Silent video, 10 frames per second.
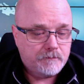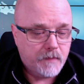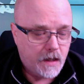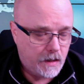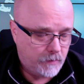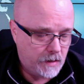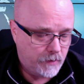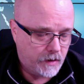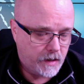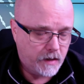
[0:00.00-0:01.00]
I am keeping
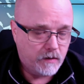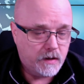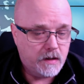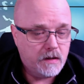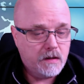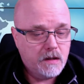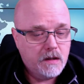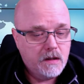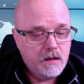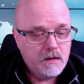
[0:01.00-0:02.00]
an eye on the
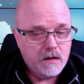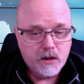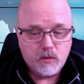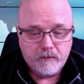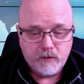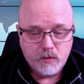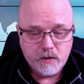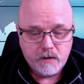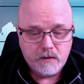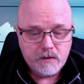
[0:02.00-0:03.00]
liquid
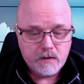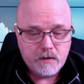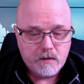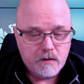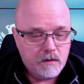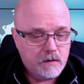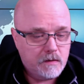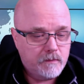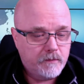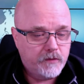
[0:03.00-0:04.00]
fluid, or
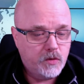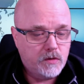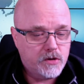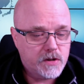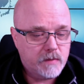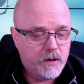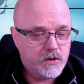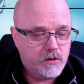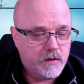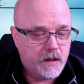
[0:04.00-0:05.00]
fuel, just to make
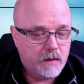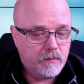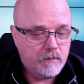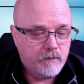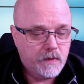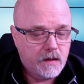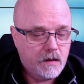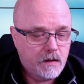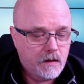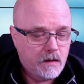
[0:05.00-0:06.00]
sure that I'm
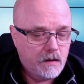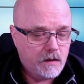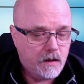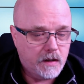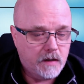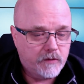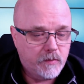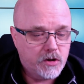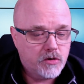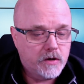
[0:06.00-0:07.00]
got enough to make
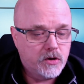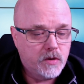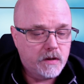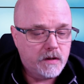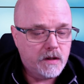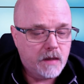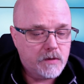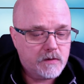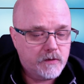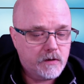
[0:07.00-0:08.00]
sure I do hit the
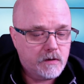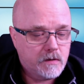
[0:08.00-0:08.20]
atmosphere.